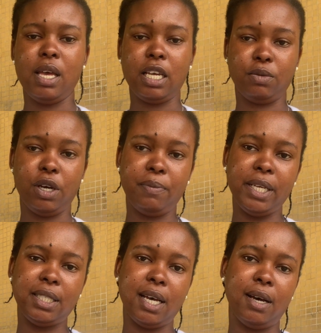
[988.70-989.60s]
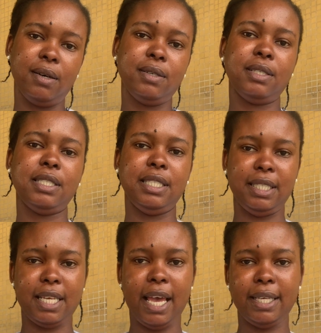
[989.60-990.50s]
experimental
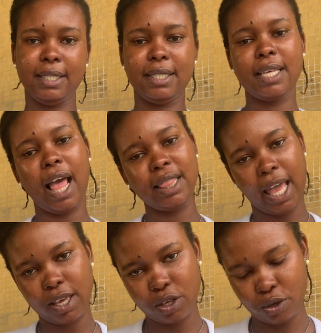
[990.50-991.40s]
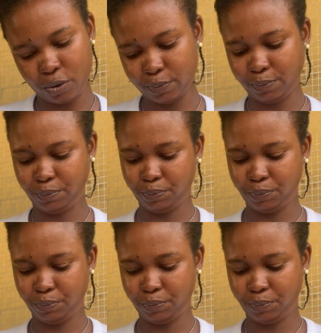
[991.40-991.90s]
designs. Thank you.